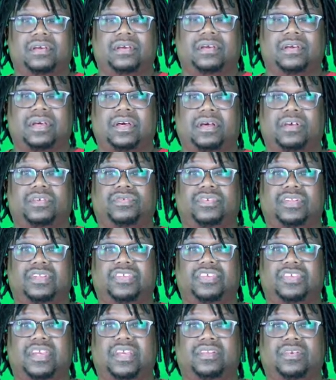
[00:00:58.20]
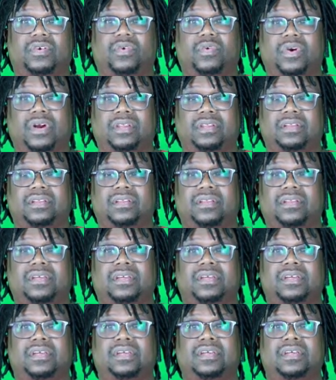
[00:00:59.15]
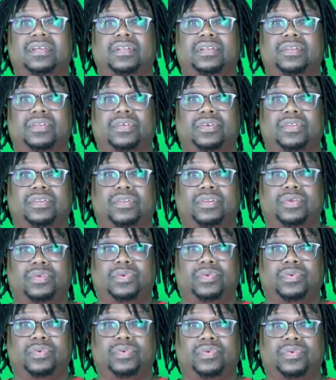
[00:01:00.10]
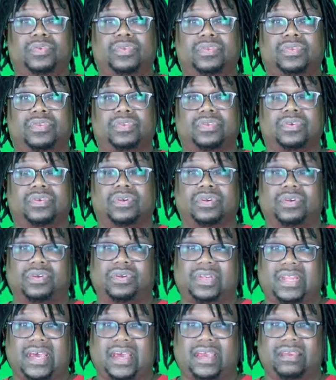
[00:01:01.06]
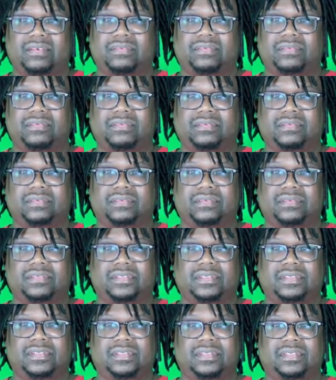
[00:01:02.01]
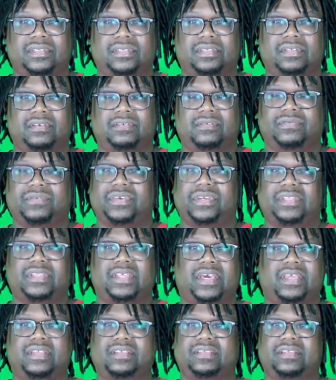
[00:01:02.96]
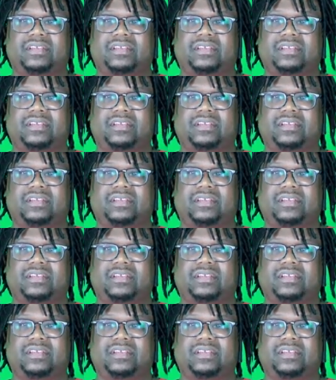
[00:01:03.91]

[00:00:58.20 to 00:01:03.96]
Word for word: causing Shanquella to lose her life. Friend, that is